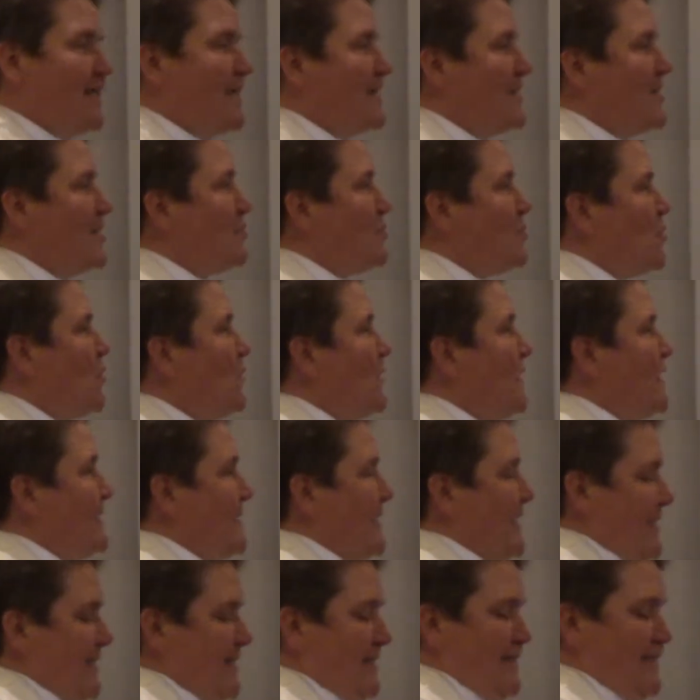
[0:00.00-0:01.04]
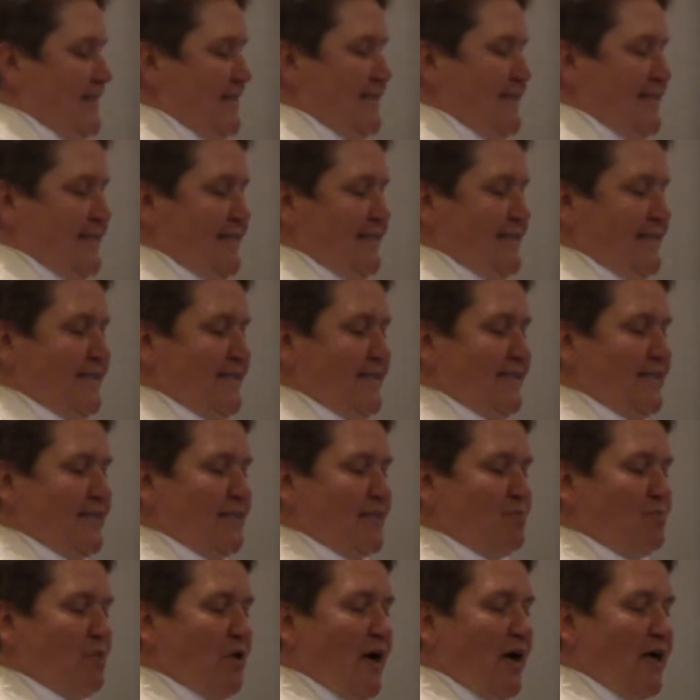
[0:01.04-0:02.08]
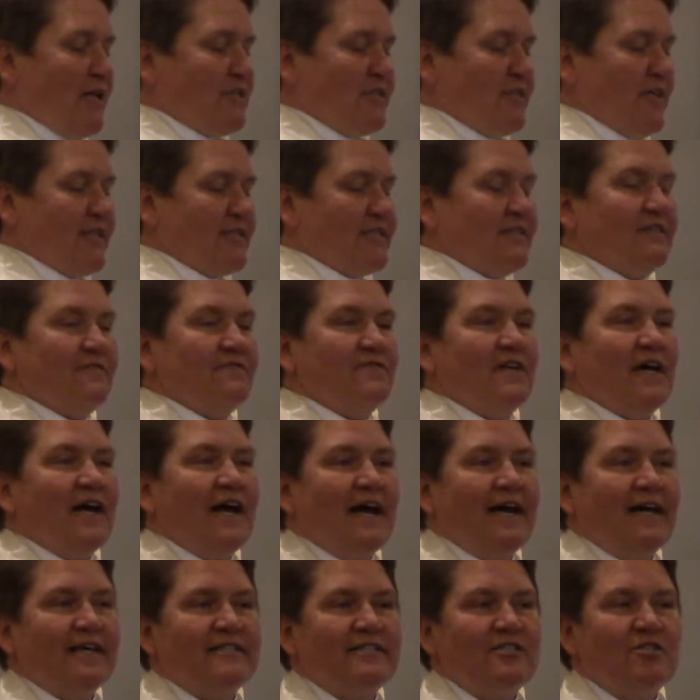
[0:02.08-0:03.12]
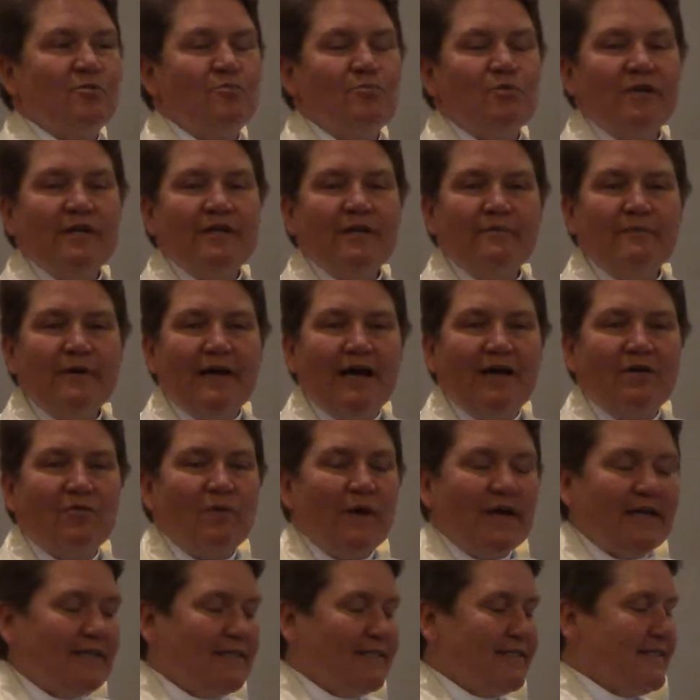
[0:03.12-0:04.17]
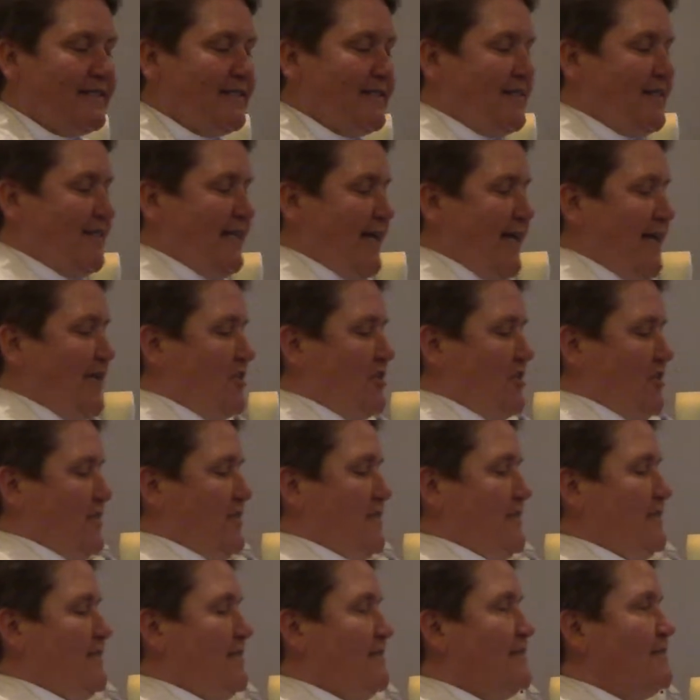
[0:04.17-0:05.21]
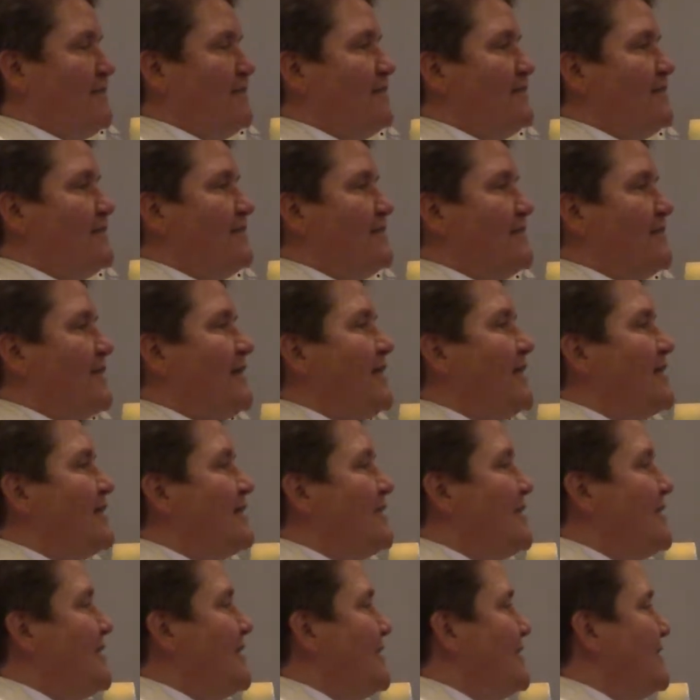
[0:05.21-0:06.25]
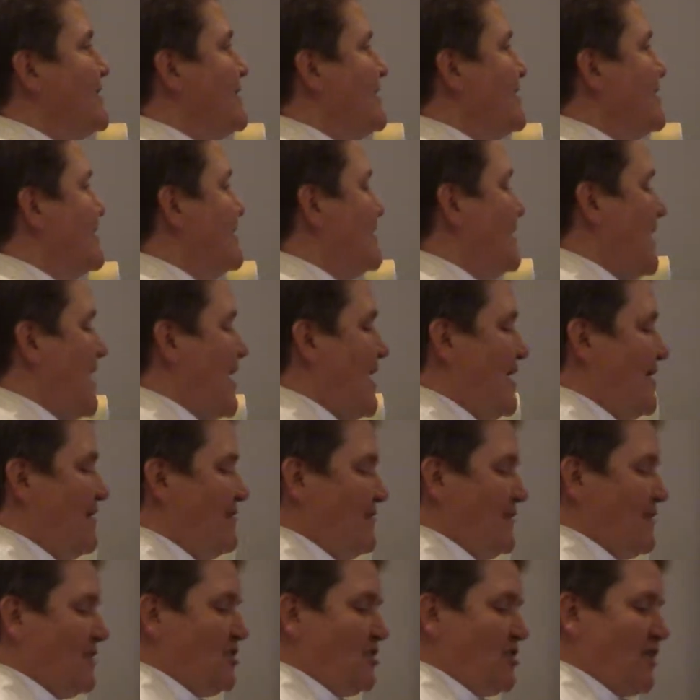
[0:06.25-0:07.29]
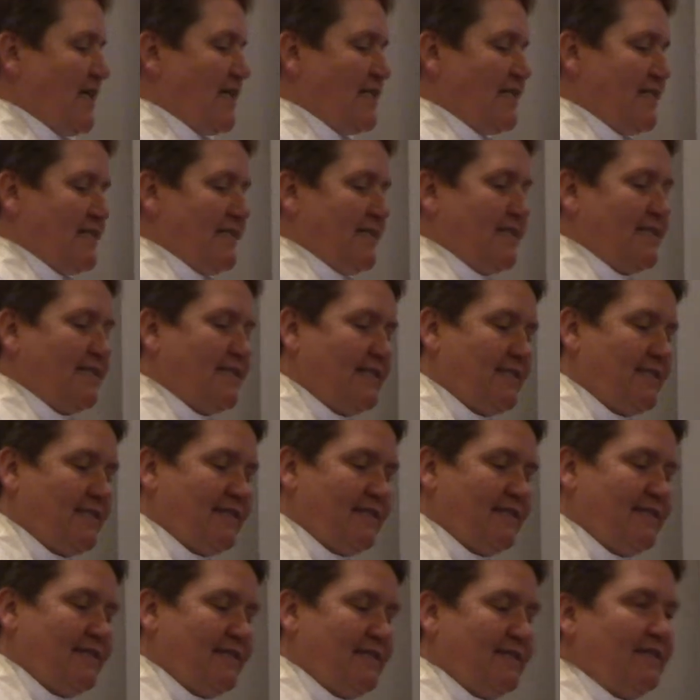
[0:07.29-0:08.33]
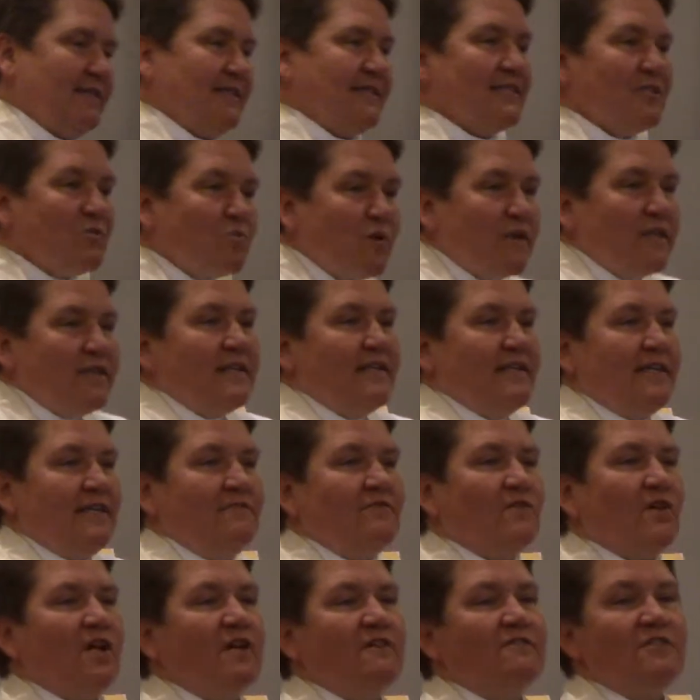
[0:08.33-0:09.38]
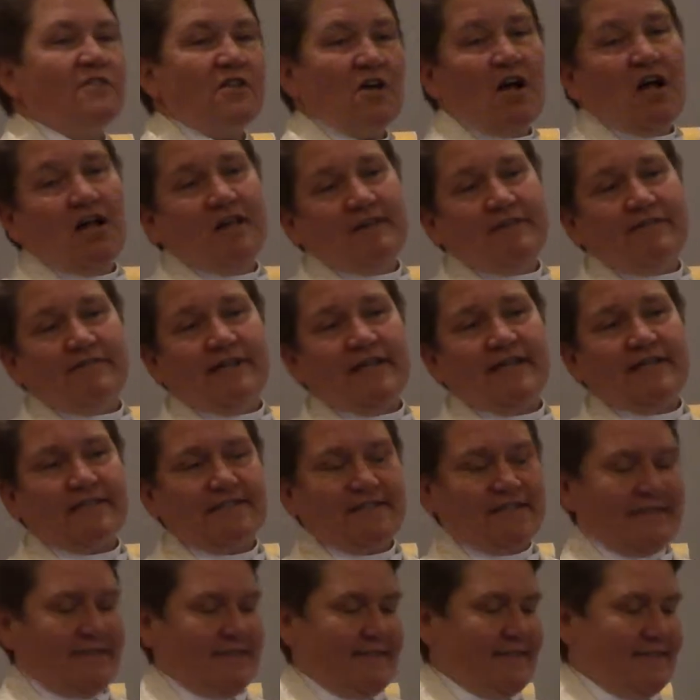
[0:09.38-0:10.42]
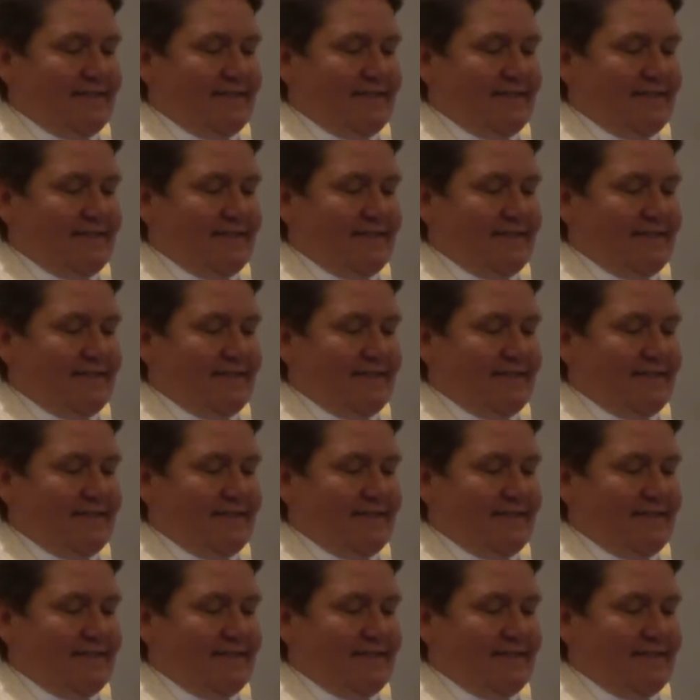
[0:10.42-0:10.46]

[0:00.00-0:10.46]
The point is, this project of God to bring about reconciliation, healing, love, and justice is one that involves all of us.